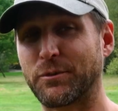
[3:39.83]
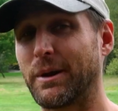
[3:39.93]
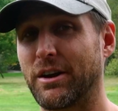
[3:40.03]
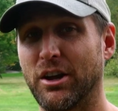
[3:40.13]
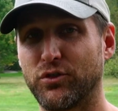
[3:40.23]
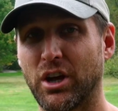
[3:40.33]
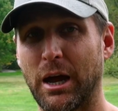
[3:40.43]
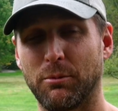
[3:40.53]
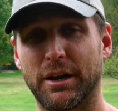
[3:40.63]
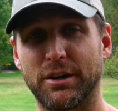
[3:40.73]
spent enough
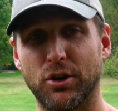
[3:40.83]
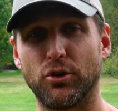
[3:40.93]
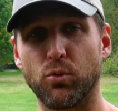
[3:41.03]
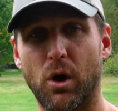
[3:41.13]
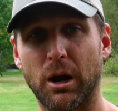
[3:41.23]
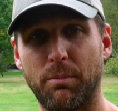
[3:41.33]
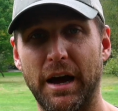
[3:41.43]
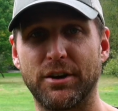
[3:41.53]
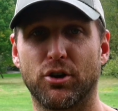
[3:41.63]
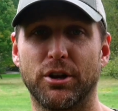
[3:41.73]
time letting does walk
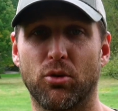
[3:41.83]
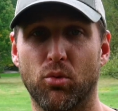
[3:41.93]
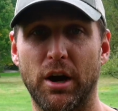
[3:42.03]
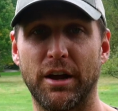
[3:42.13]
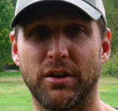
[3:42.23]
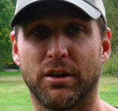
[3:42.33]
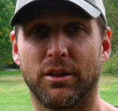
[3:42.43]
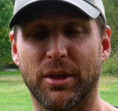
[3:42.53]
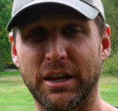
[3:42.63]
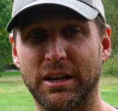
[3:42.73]
by during the rut,
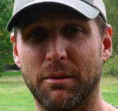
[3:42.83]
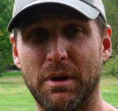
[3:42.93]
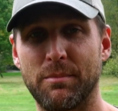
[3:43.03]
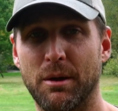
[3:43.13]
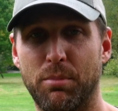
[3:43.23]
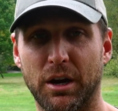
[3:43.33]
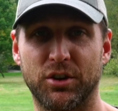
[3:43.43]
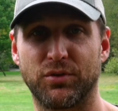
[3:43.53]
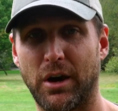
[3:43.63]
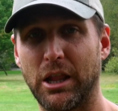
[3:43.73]
thinking that maybe a buck
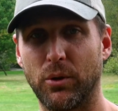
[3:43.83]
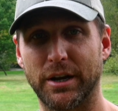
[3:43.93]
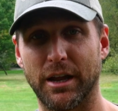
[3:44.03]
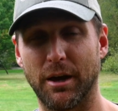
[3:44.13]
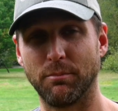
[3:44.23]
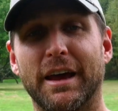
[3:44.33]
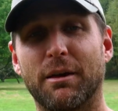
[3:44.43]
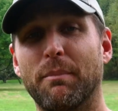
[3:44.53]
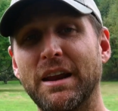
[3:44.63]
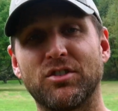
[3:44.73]
is following them,
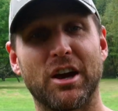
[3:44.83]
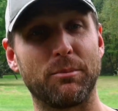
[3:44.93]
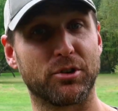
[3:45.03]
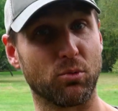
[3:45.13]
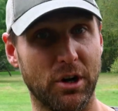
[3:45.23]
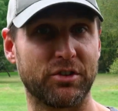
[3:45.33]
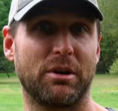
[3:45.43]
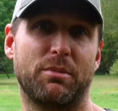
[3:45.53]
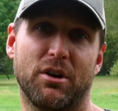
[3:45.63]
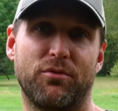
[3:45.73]
and many times there wasn't
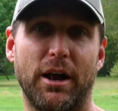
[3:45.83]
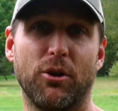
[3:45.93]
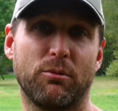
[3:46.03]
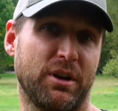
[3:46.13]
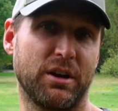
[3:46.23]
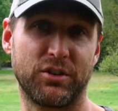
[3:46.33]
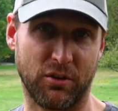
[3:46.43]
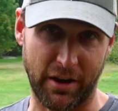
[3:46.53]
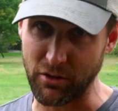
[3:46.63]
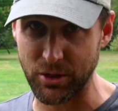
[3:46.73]
a buck following because
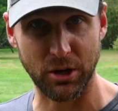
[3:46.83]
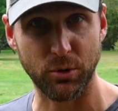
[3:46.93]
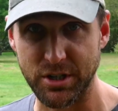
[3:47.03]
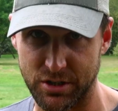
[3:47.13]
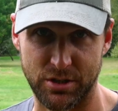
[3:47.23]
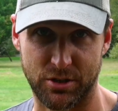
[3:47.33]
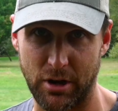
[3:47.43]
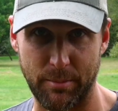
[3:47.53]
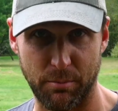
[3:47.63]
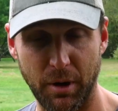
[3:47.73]
of everything we just
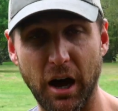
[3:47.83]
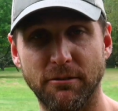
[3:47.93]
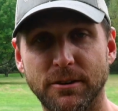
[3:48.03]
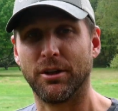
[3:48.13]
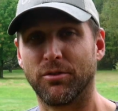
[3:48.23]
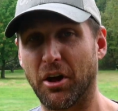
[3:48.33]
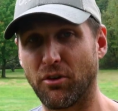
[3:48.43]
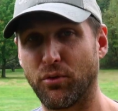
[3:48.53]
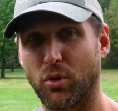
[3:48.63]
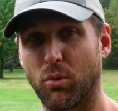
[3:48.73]
described above.
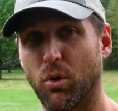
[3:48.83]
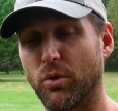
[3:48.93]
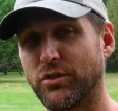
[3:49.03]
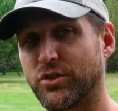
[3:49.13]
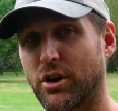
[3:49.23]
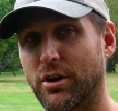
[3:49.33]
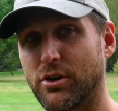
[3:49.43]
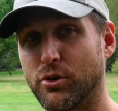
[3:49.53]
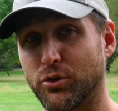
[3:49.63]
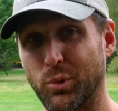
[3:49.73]
Therefore, what we've started
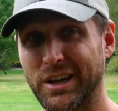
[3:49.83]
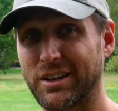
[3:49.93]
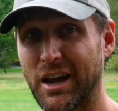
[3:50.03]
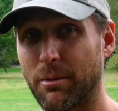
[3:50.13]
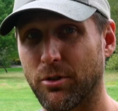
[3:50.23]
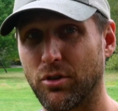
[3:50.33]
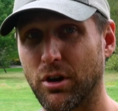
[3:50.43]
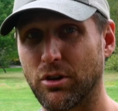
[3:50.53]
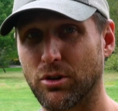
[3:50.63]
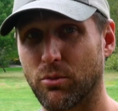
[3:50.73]
to do is we get the
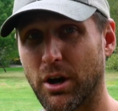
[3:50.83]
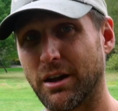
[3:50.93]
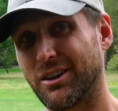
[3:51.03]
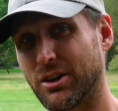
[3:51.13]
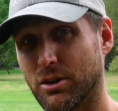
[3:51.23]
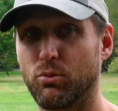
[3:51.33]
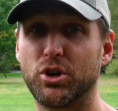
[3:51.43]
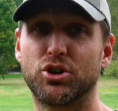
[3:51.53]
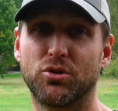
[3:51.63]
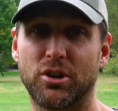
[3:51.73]
opportunity during the rut, we
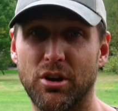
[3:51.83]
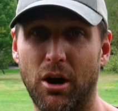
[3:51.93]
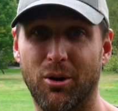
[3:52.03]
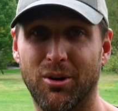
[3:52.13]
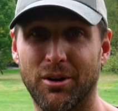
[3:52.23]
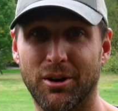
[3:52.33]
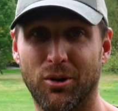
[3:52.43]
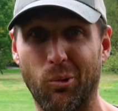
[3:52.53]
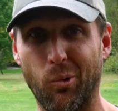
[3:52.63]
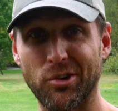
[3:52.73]
shoot the doe.
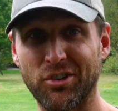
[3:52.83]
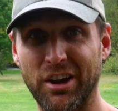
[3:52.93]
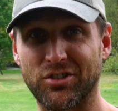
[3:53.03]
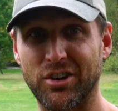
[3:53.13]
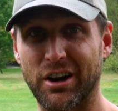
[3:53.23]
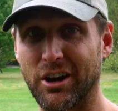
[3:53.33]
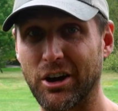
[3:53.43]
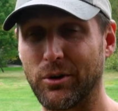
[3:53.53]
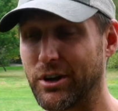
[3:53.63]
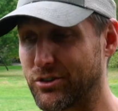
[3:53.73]
Worst case
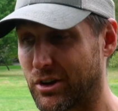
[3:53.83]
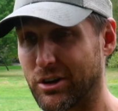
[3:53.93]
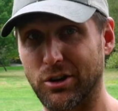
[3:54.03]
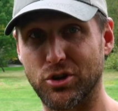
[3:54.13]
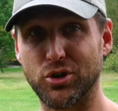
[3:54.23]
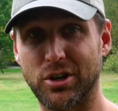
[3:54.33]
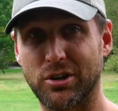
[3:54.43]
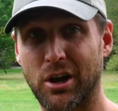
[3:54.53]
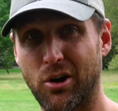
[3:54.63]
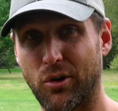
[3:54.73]
scenario is you shoot the
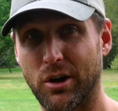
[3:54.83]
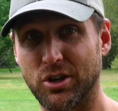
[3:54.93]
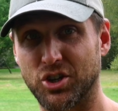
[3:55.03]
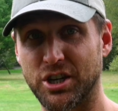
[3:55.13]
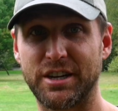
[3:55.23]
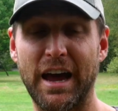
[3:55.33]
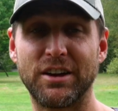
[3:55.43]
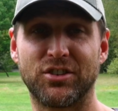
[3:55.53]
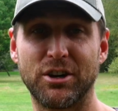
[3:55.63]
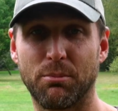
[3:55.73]
doe, she
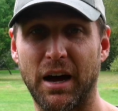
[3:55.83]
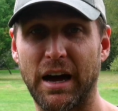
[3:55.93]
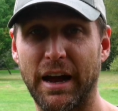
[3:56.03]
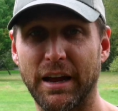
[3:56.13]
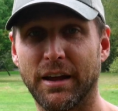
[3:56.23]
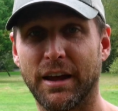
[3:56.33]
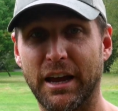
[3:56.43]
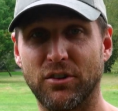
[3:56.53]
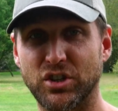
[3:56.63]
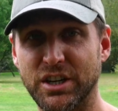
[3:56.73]
dies nearby,
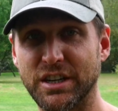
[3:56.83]
and if she